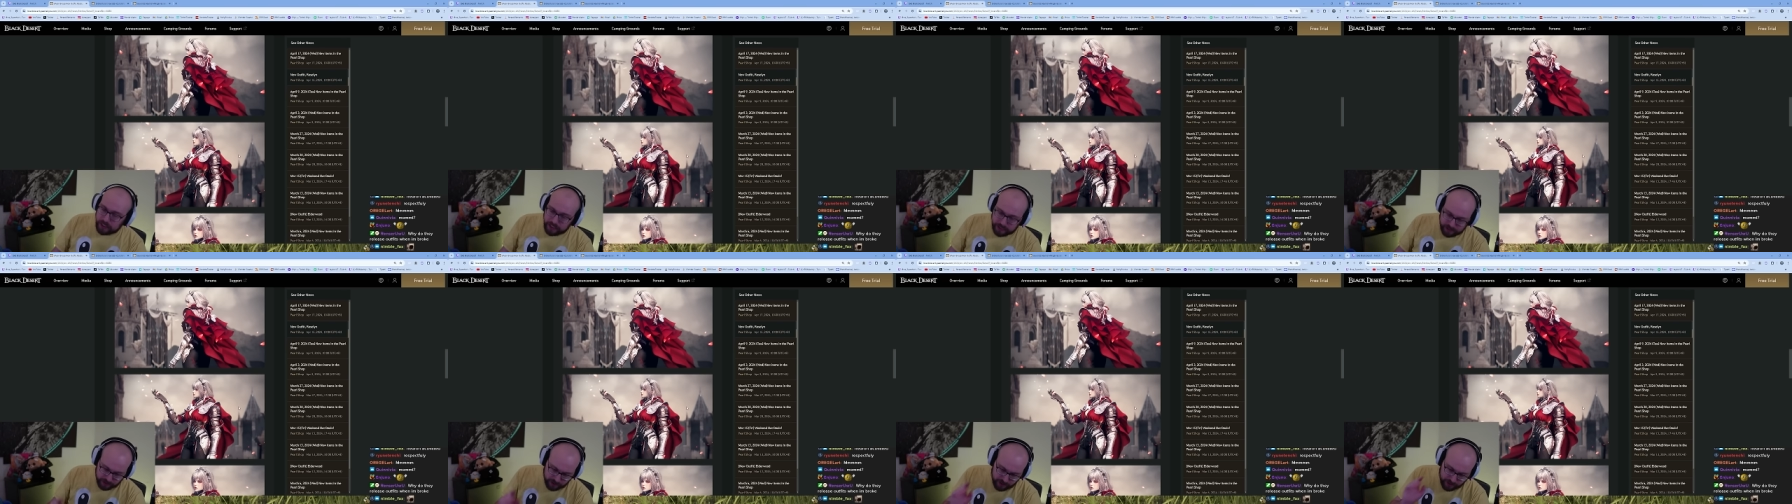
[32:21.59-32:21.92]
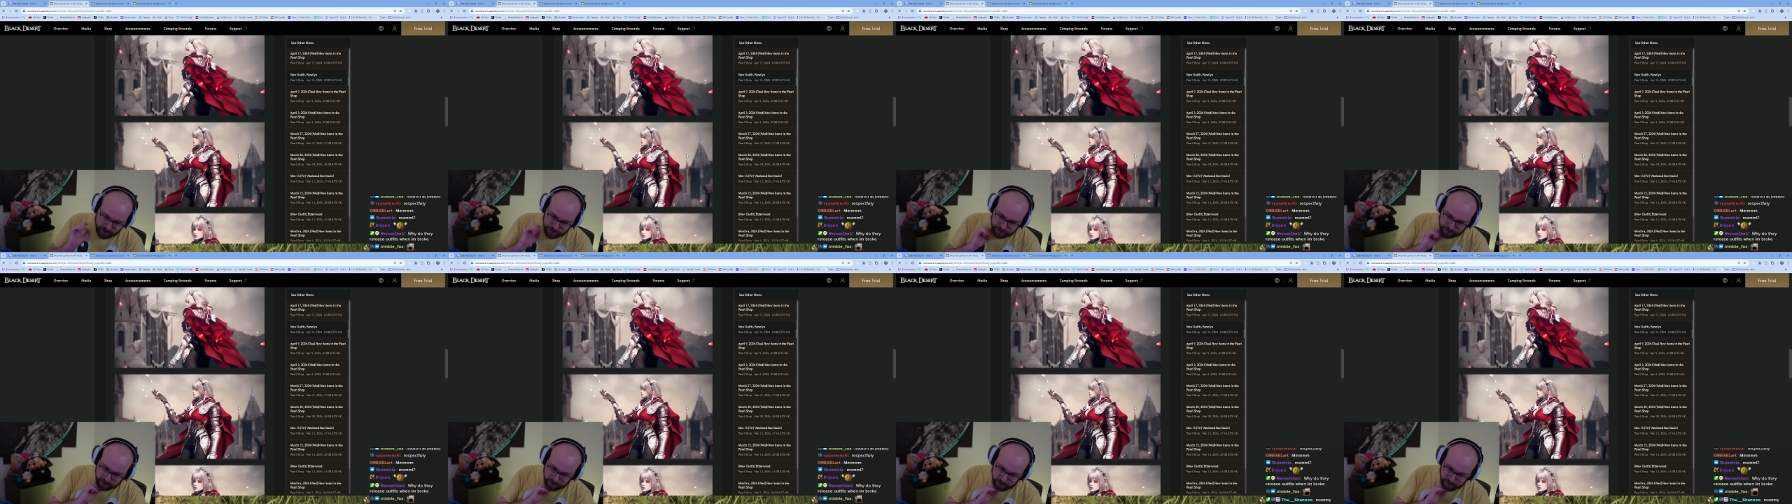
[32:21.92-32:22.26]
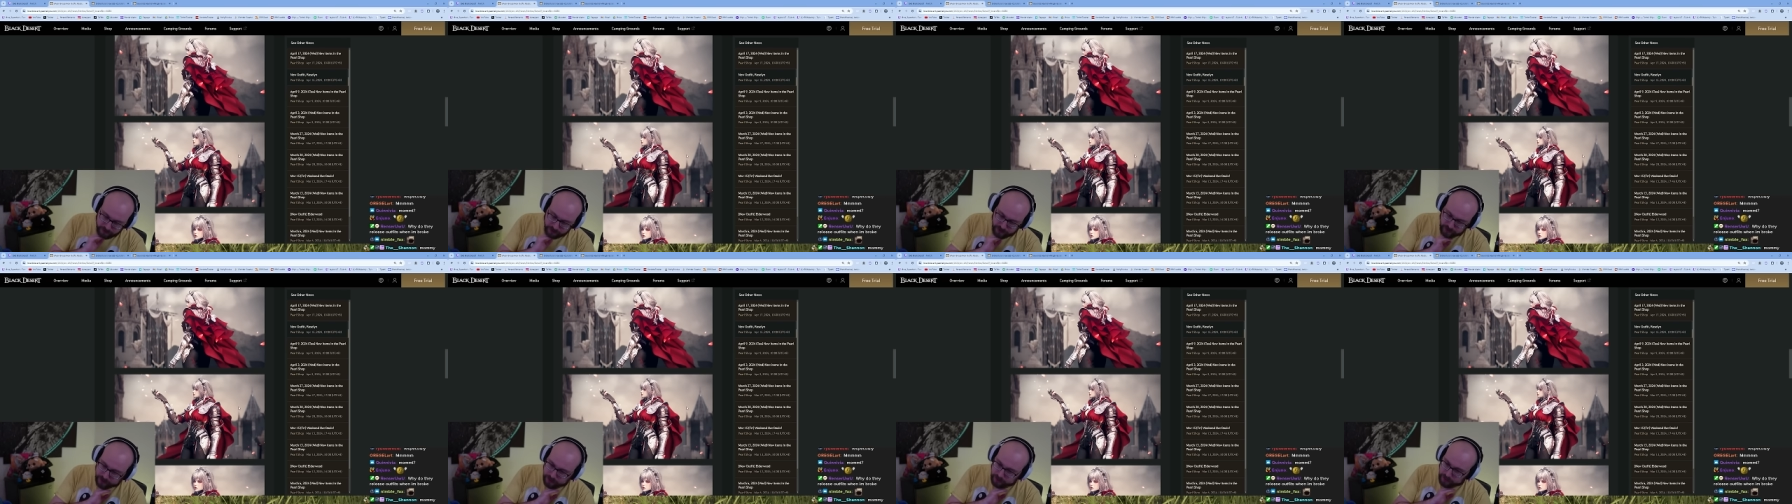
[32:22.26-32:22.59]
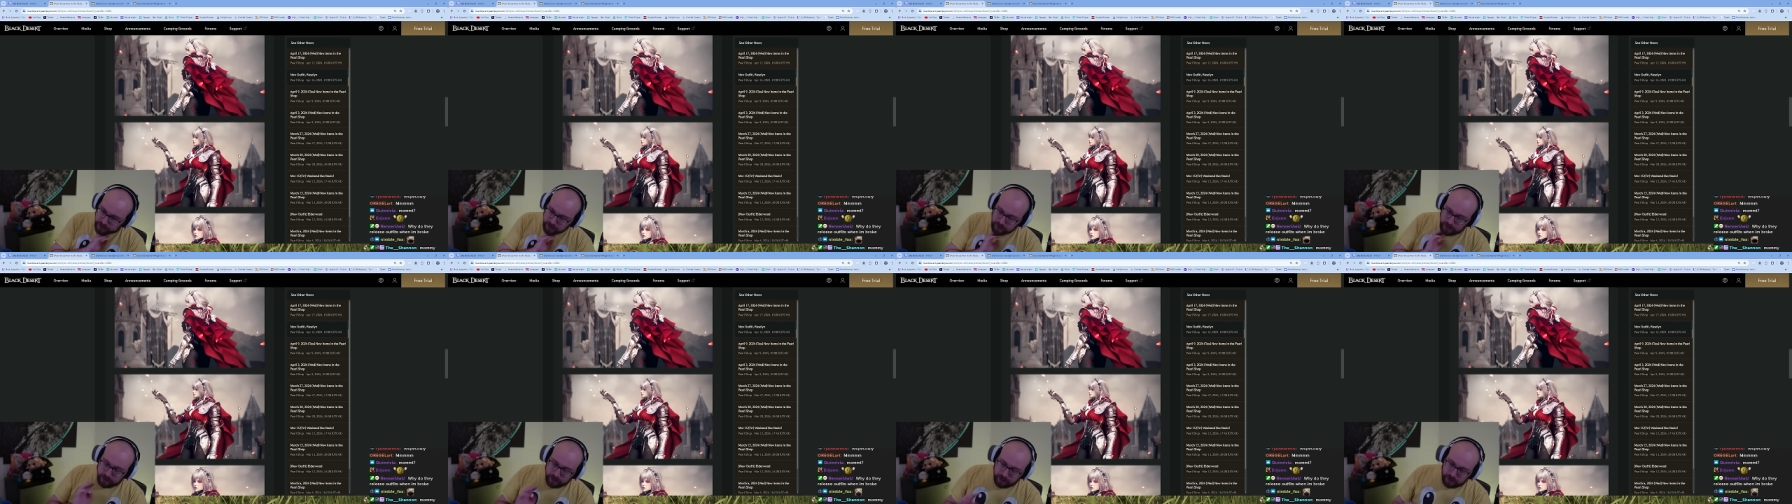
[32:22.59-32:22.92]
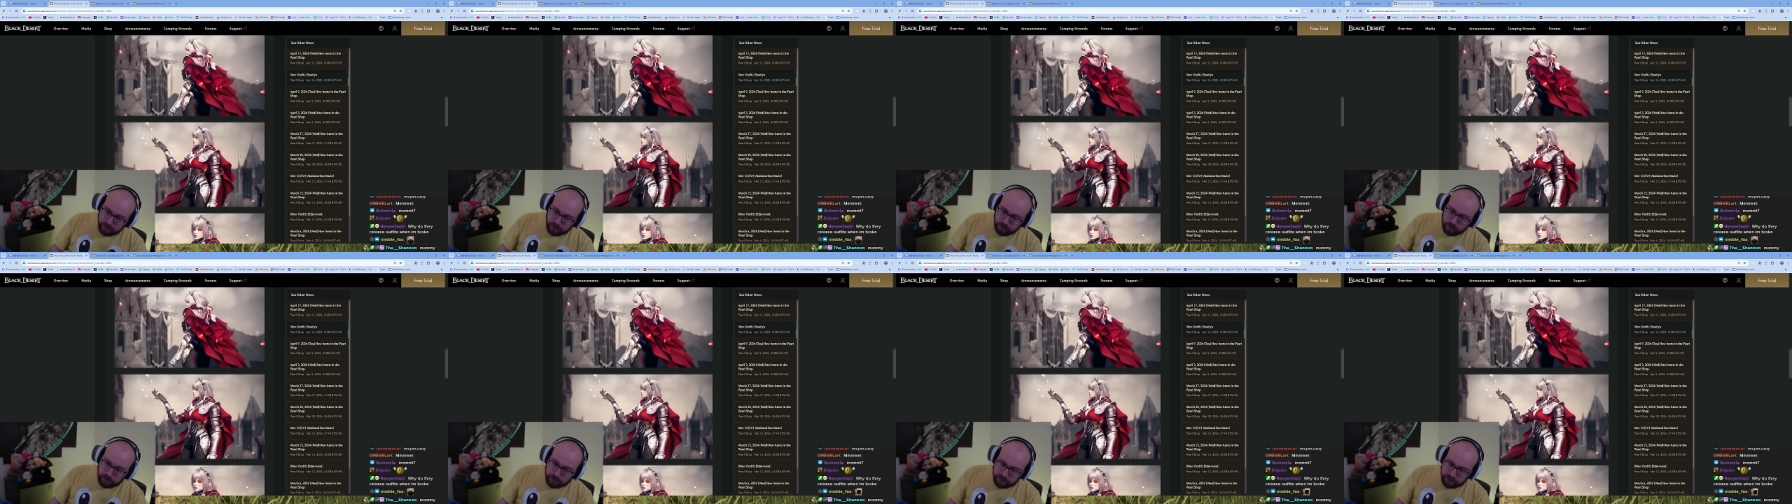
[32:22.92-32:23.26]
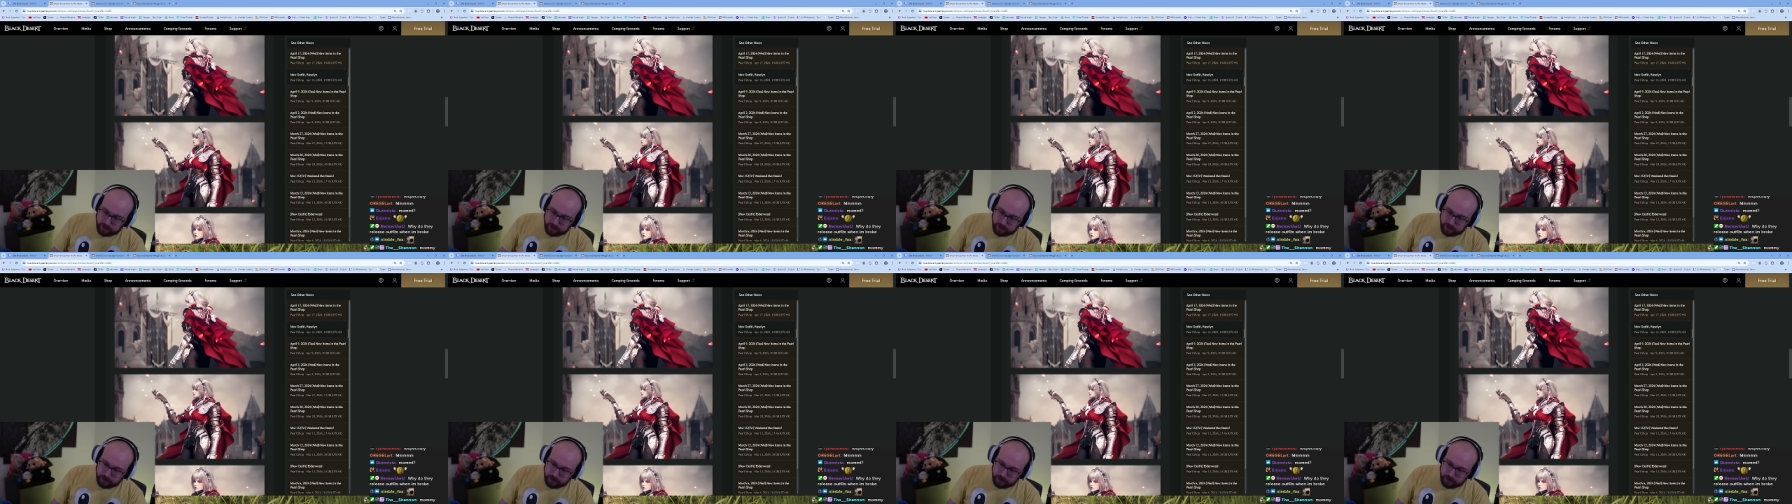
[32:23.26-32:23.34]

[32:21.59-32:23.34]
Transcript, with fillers: That's uh what